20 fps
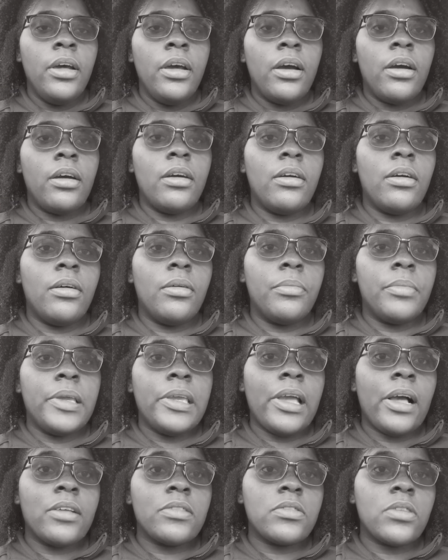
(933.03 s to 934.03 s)
He
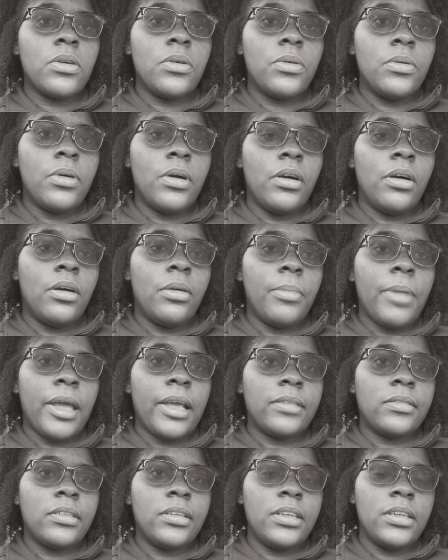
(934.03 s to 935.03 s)
also
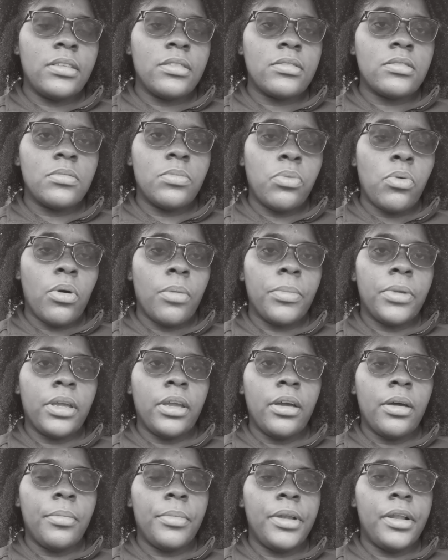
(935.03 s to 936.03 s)
has a dentist appointment
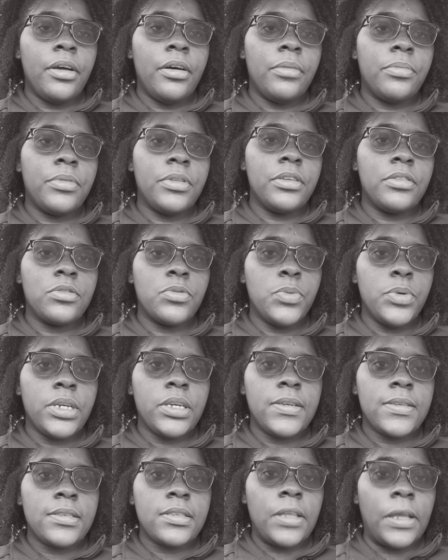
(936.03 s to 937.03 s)
coming up this
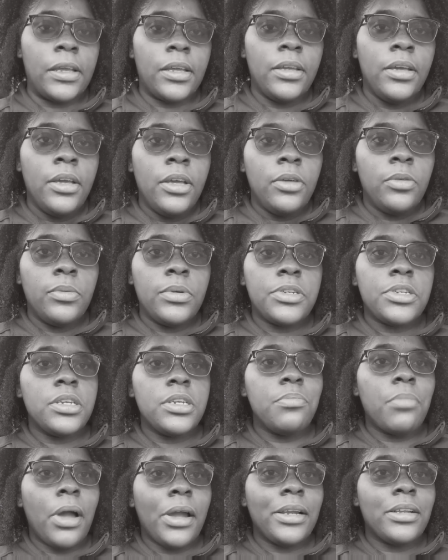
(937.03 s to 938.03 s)
Wednesday, which he
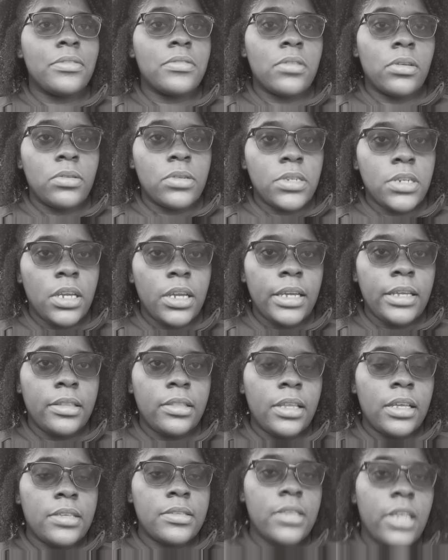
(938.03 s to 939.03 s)
might associate
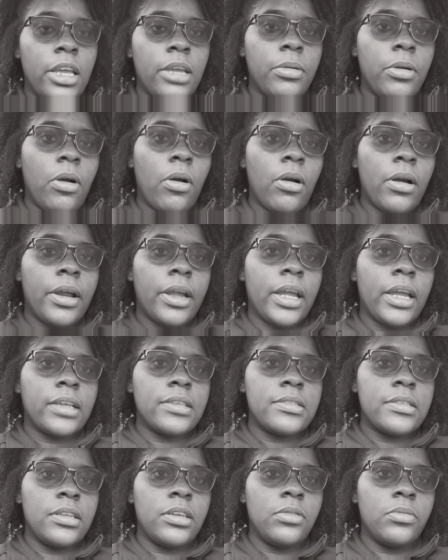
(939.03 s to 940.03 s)
that same car
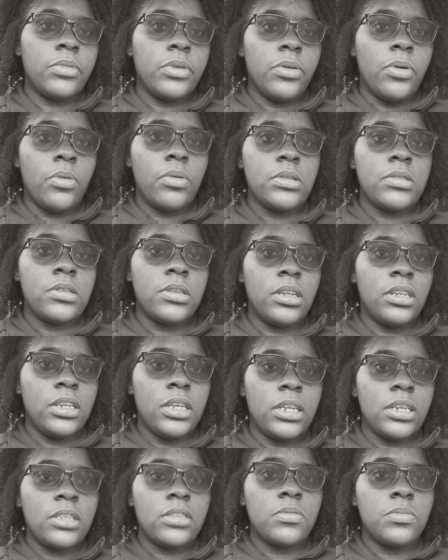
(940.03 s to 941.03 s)
accident with going to the
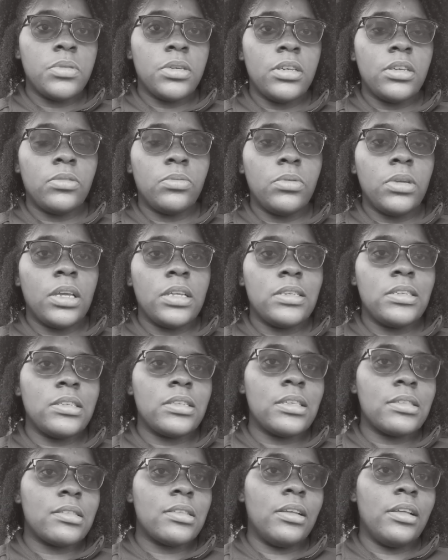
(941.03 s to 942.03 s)
dentist, because we had
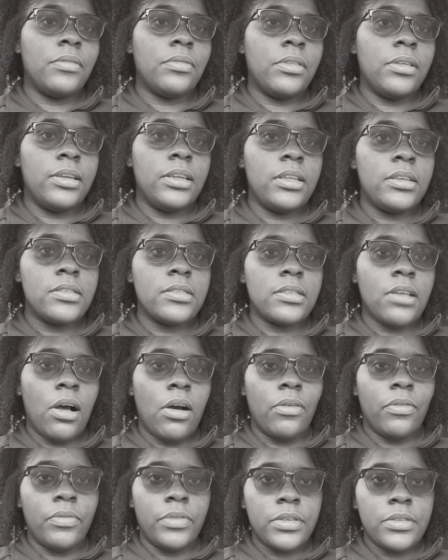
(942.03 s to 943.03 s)
just left the dentist
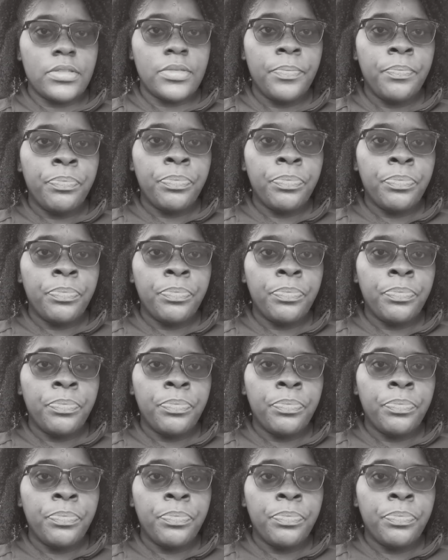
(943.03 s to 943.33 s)
office